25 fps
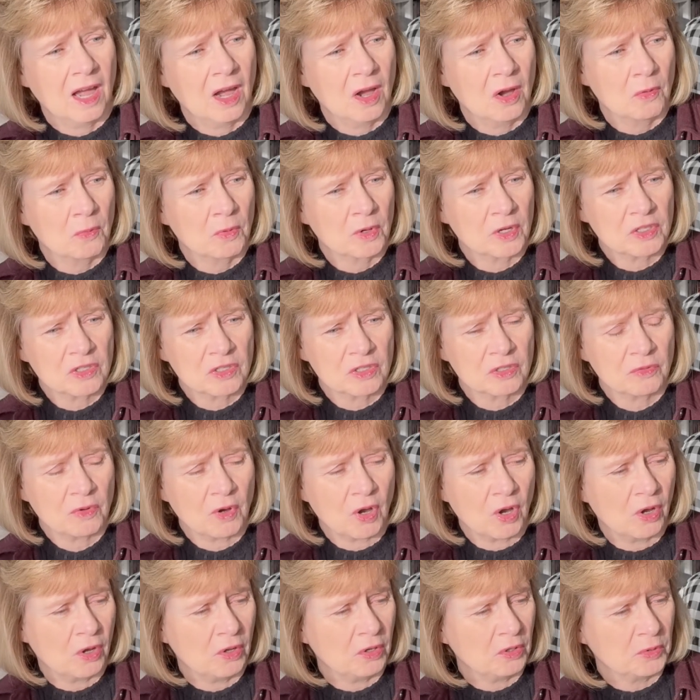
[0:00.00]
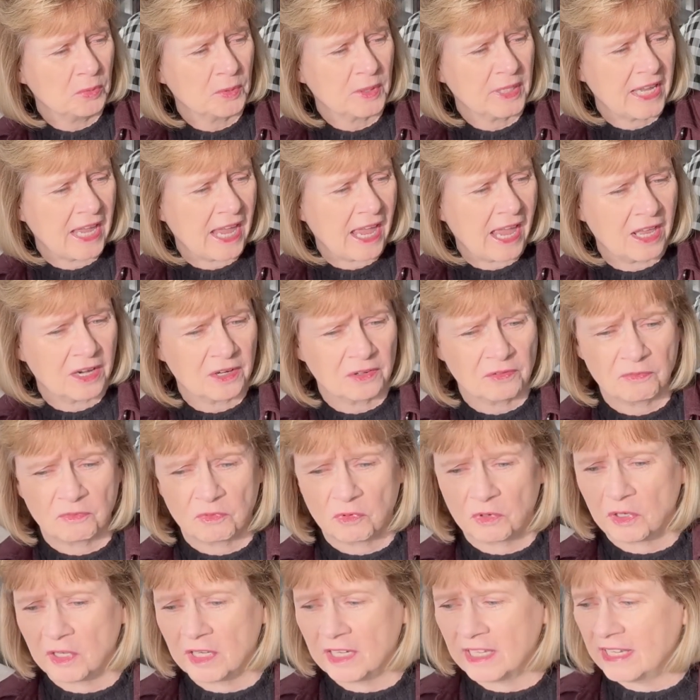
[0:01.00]
We're too old. We can't
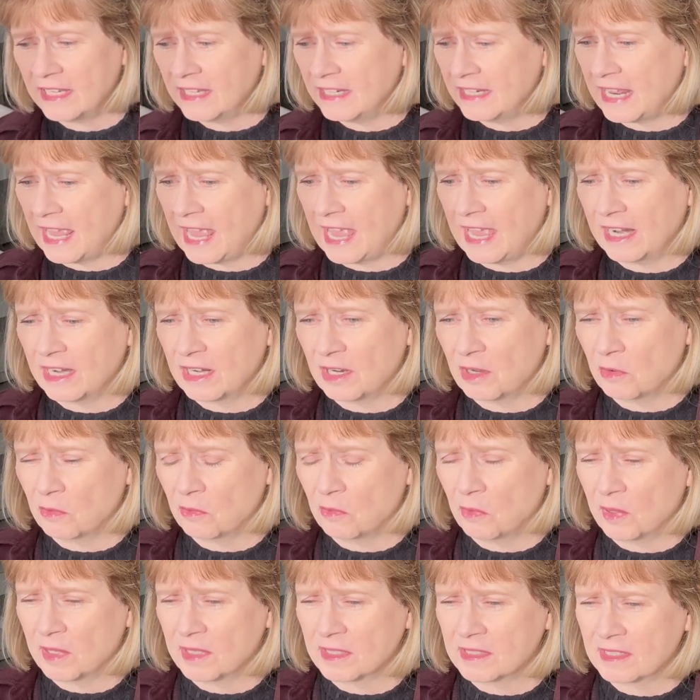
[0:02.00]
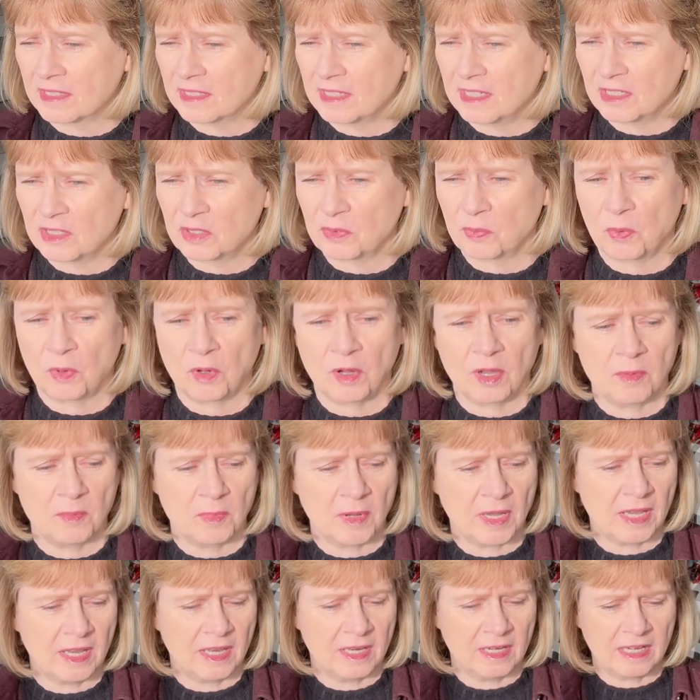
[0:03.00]
afford it. And it was a
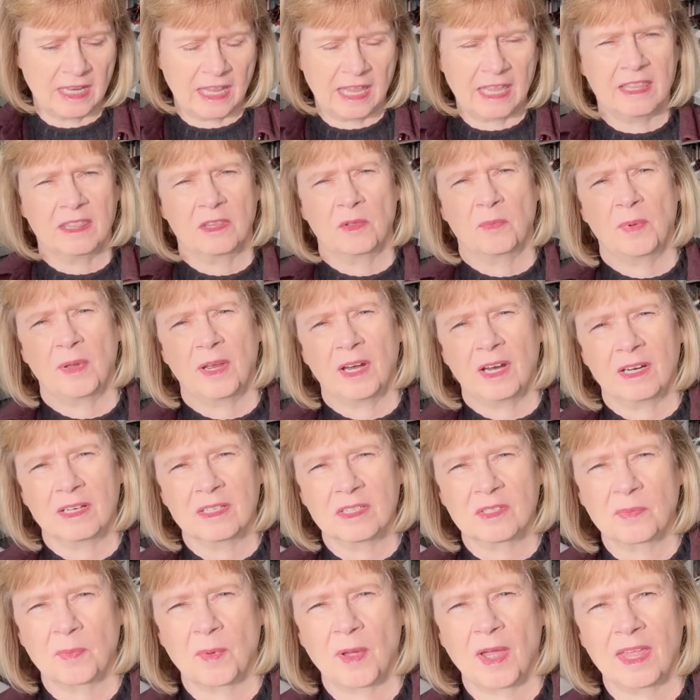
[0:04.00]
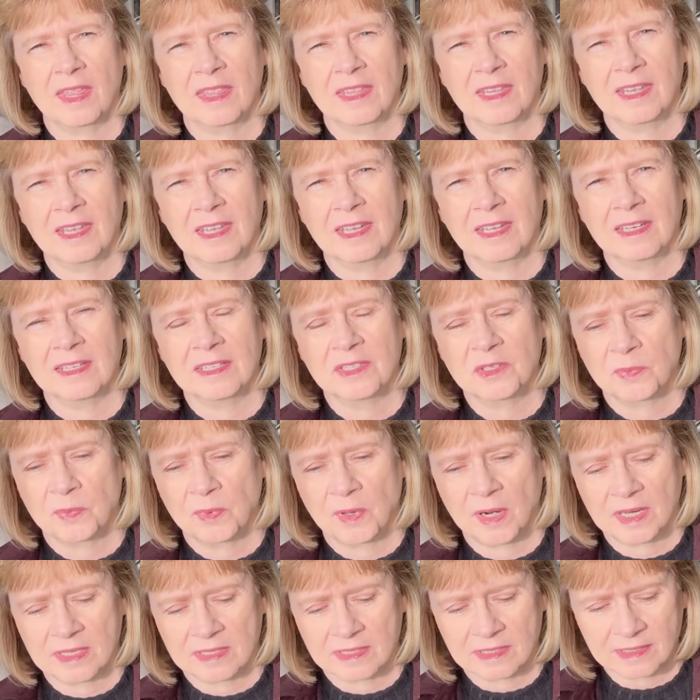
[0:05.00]
disappointment. And the parents buy the kids
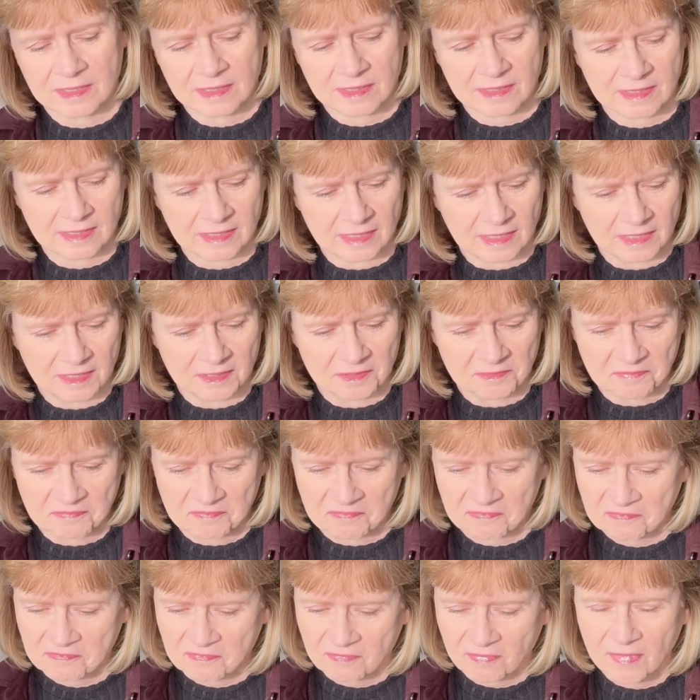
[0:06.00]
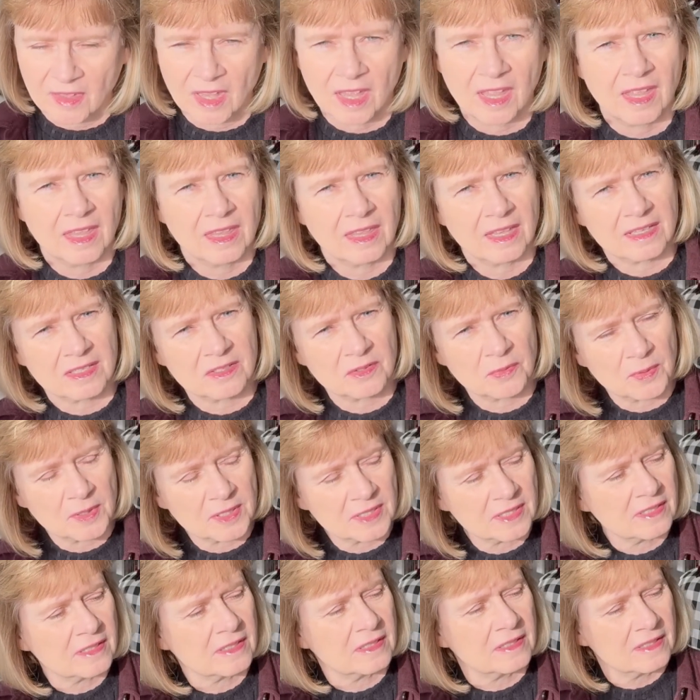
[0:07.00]
presents. And that's
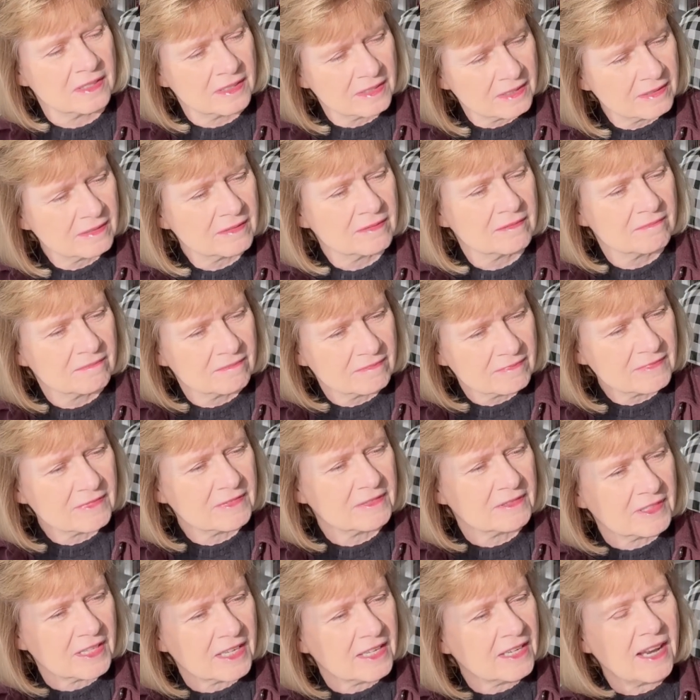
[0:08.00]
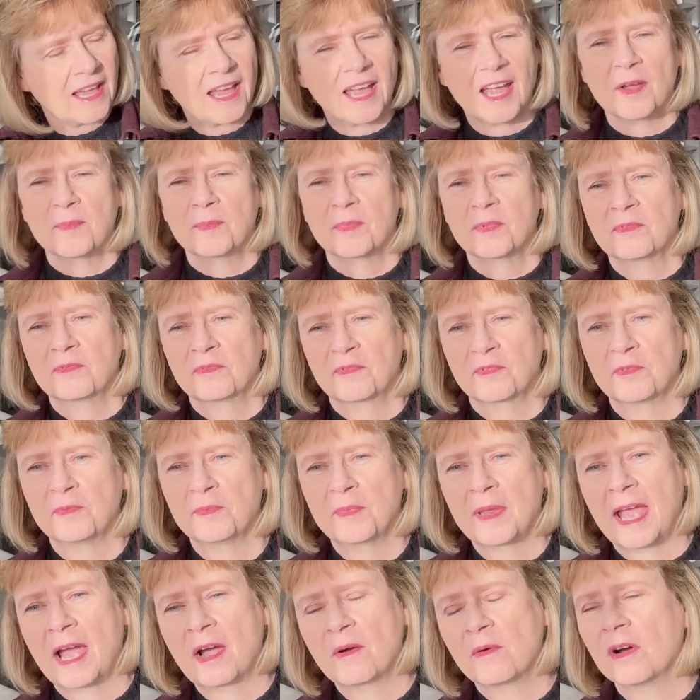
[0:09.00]
what's going to happen from
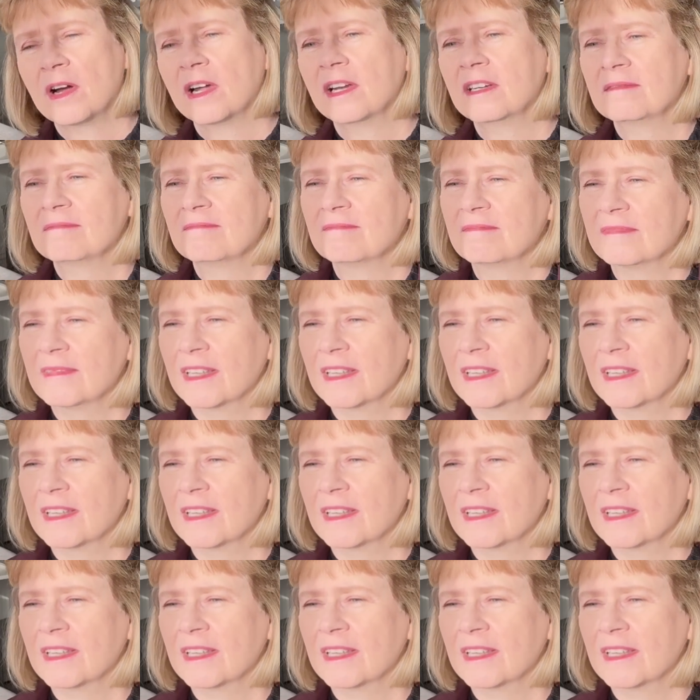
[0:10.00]
now on.